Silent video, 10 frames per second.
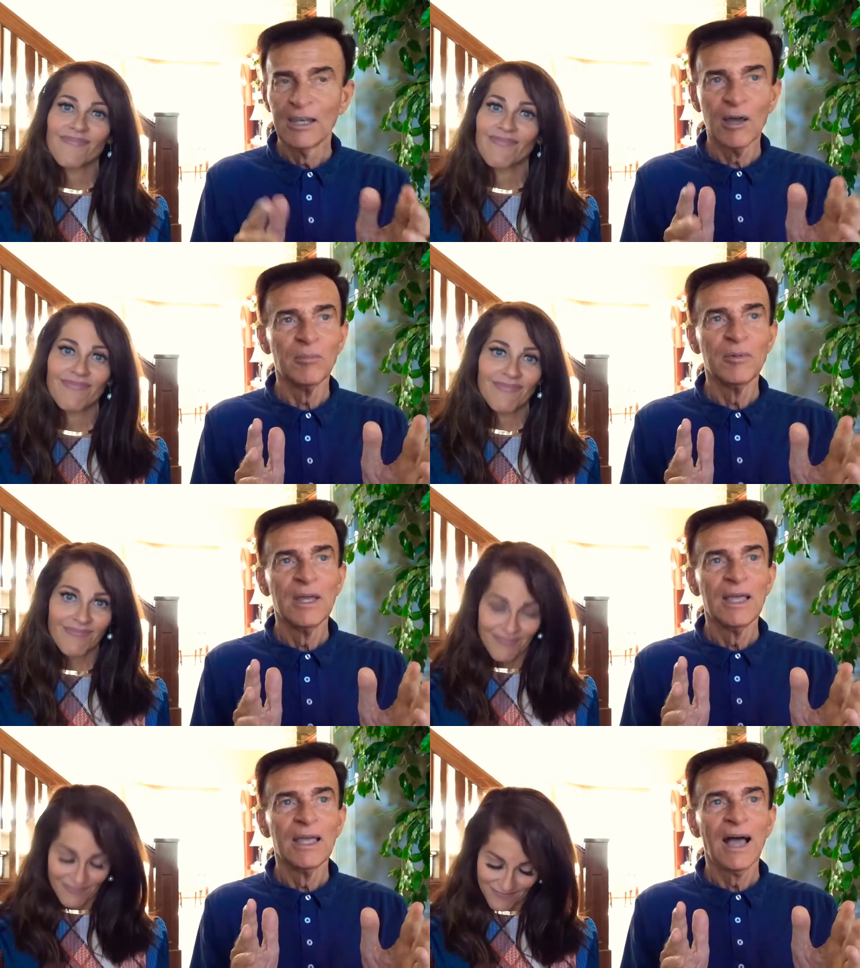Speaker 1: Now,
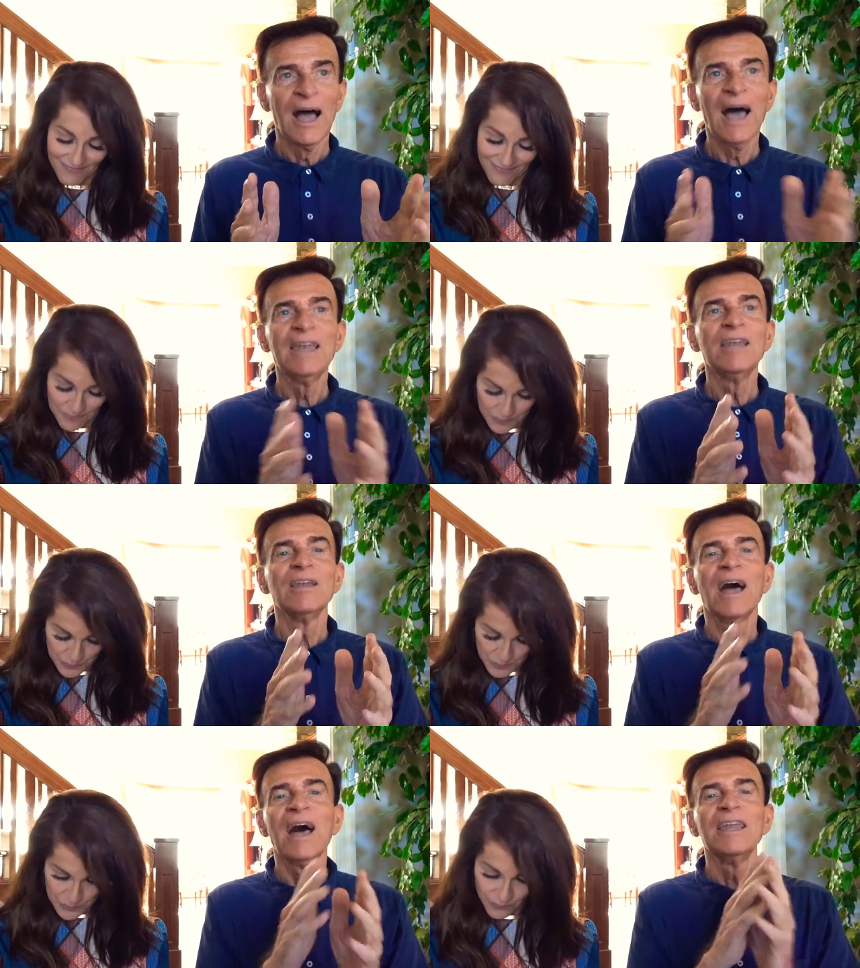I
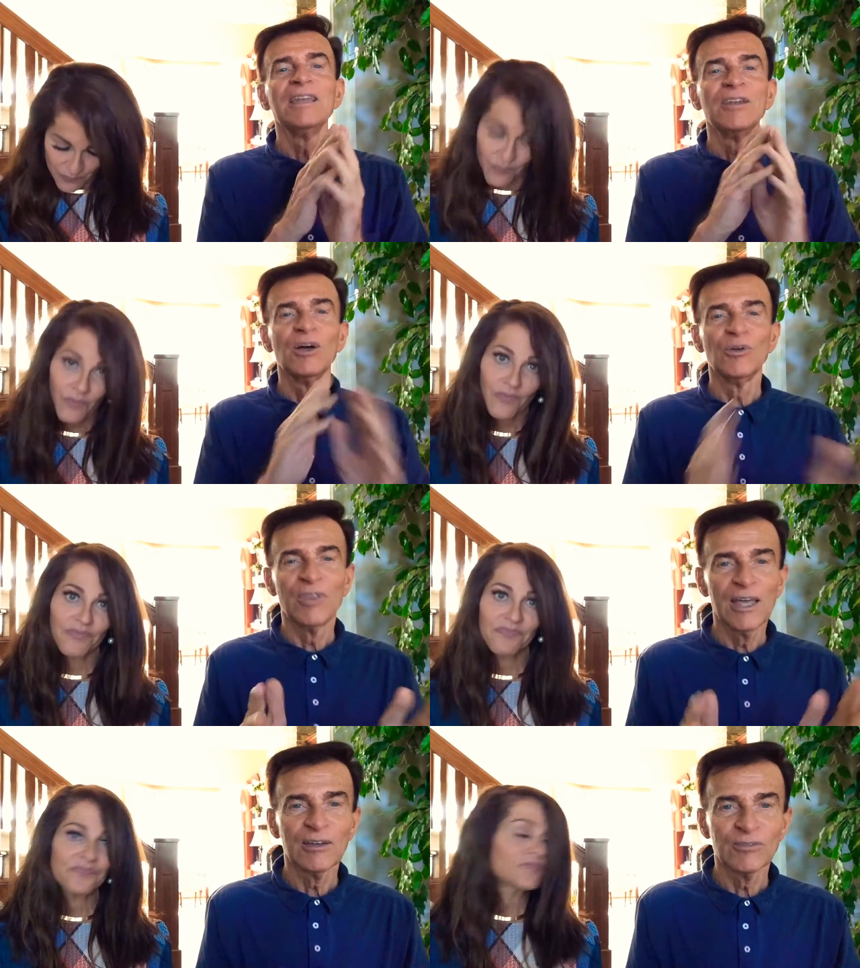didn't I didn't know
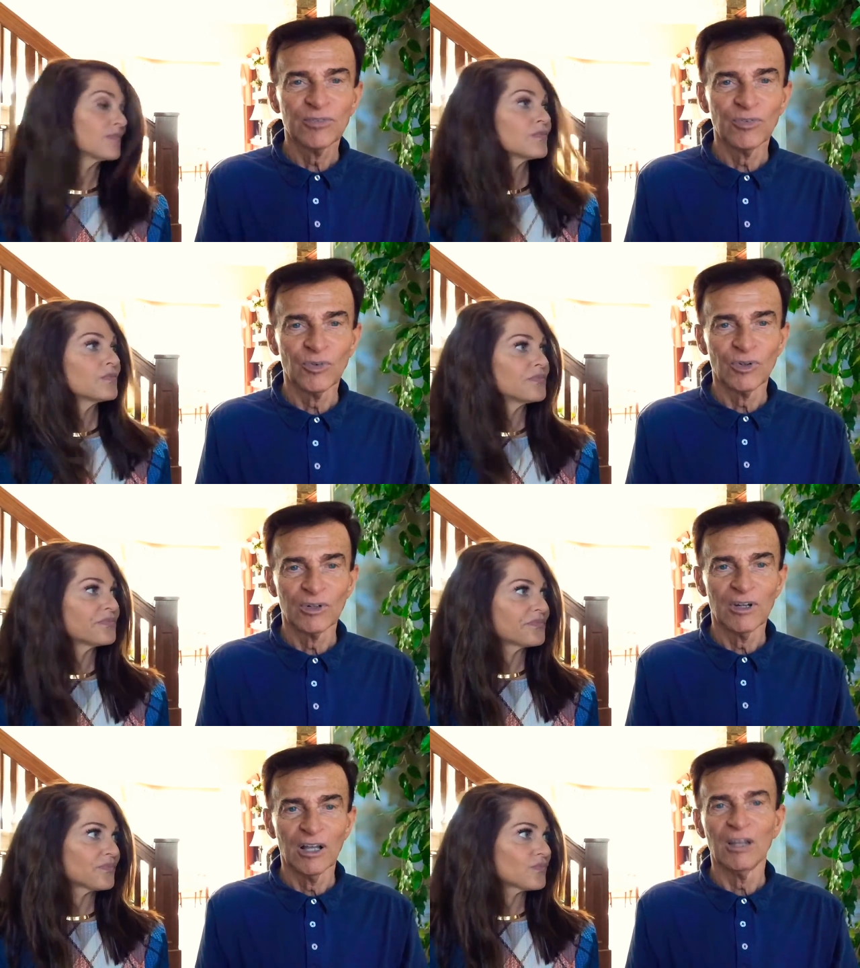that
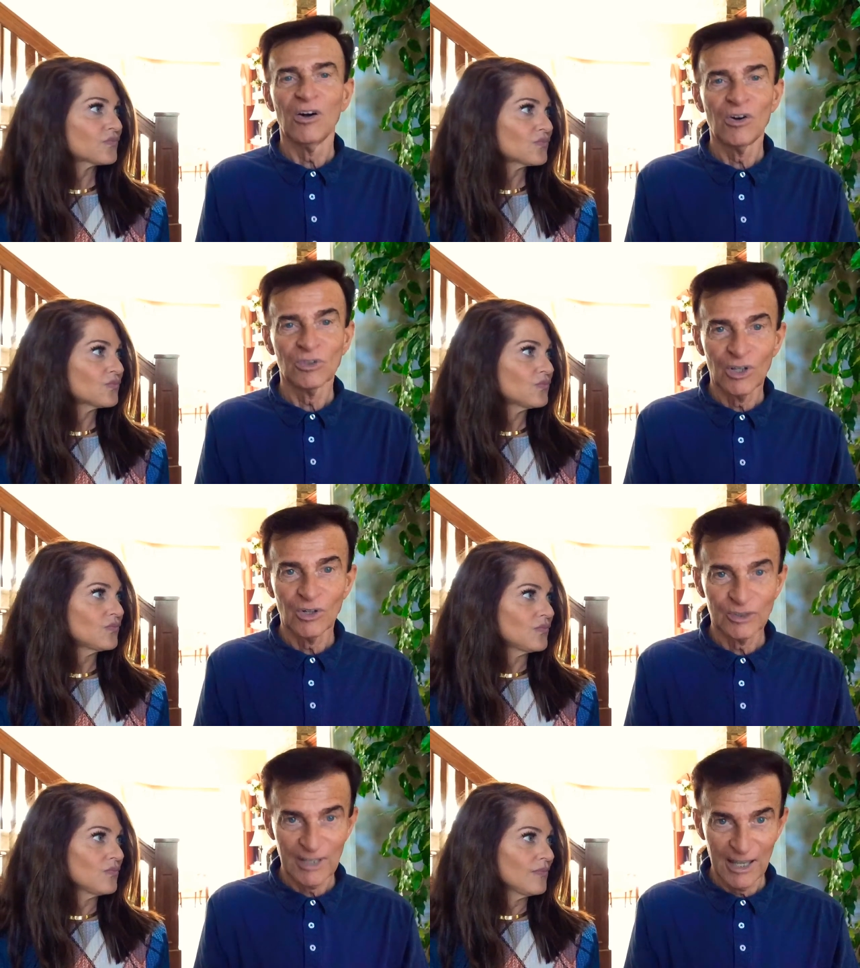for a long,
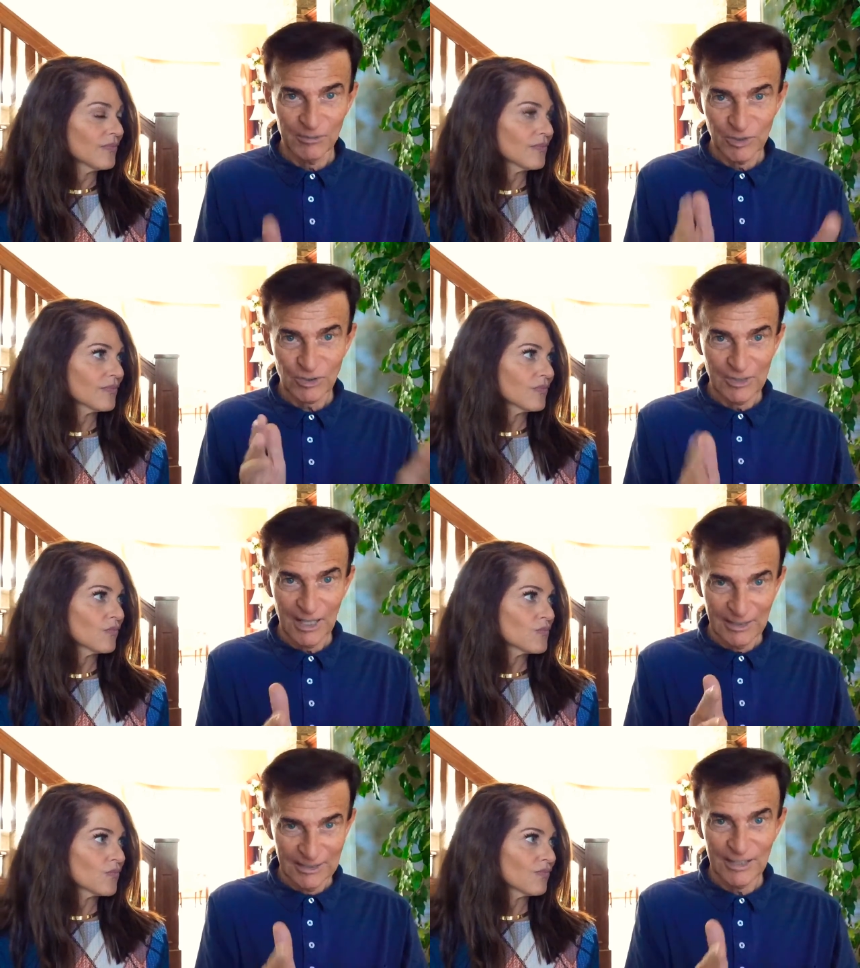long time. Just
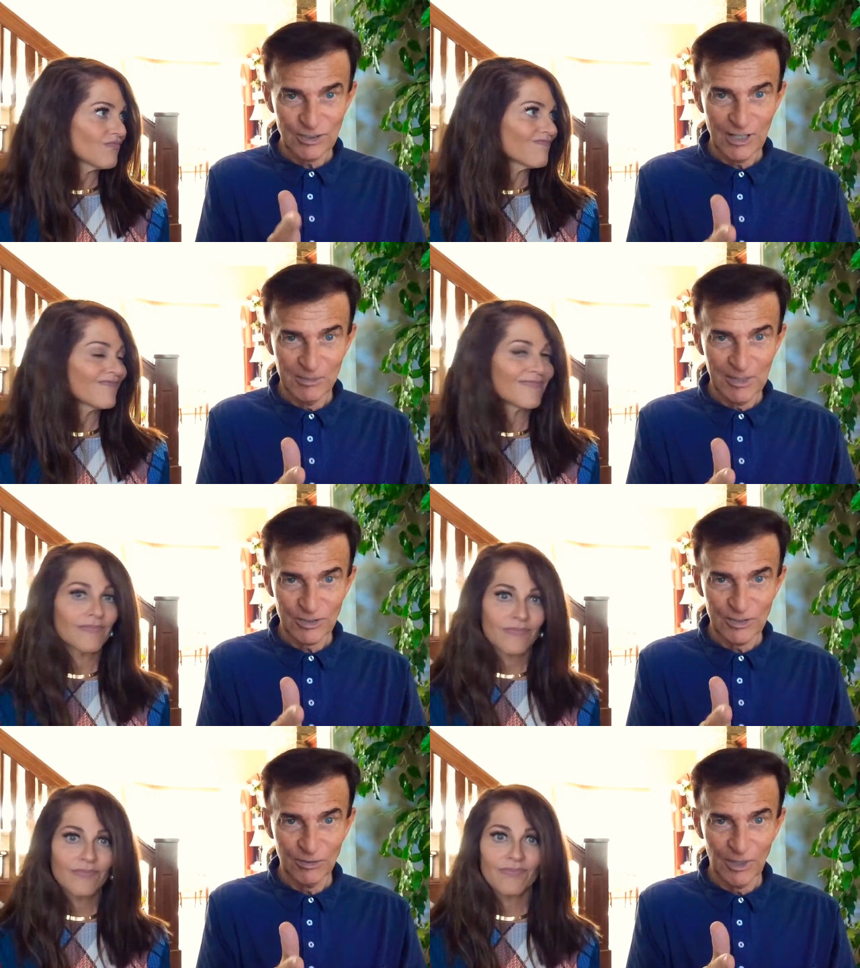that that statement I
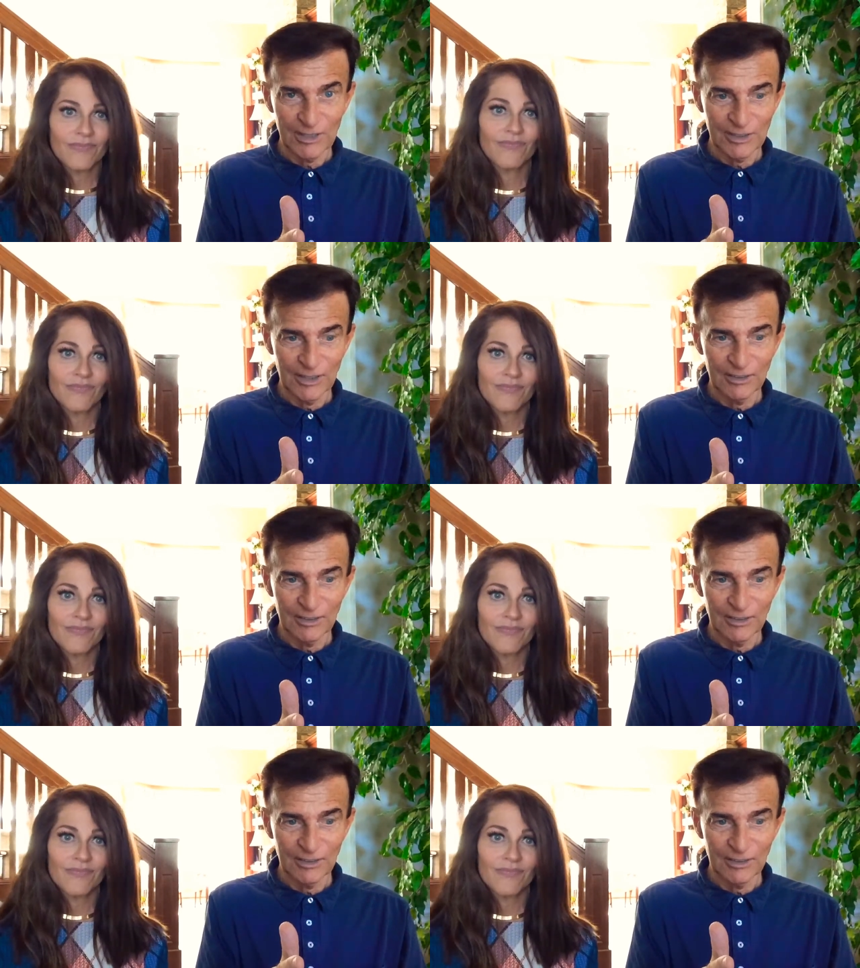said right mm-hmm.